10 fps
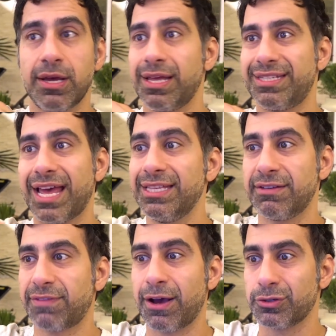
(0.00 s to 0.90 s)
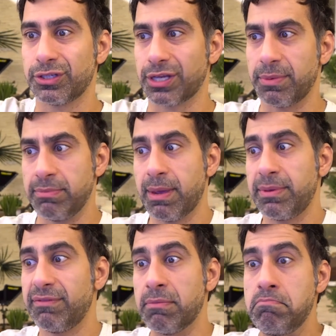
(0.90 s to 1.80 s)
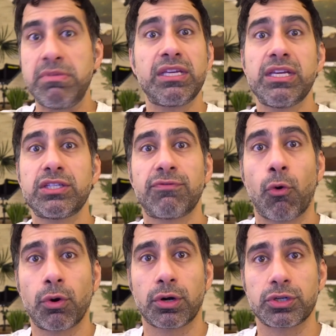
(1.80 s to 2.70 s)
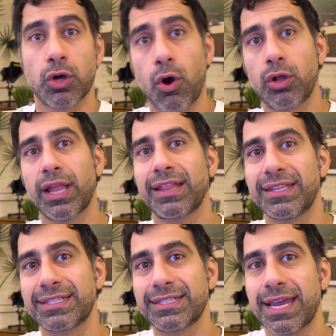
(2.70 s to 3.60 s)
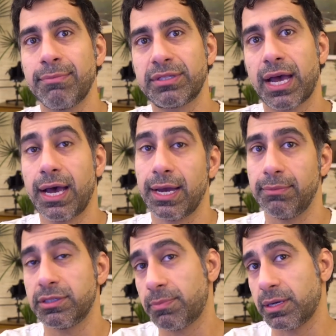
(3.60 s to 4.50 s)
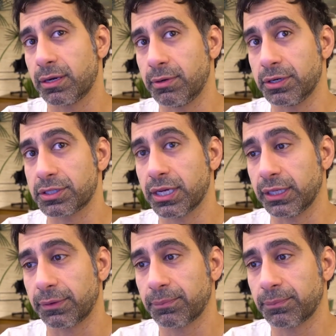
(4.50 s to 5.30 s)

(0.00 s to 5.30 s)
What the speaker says: tens of thousands, maybe even millions of orders all at the same time, depending on what you're selling.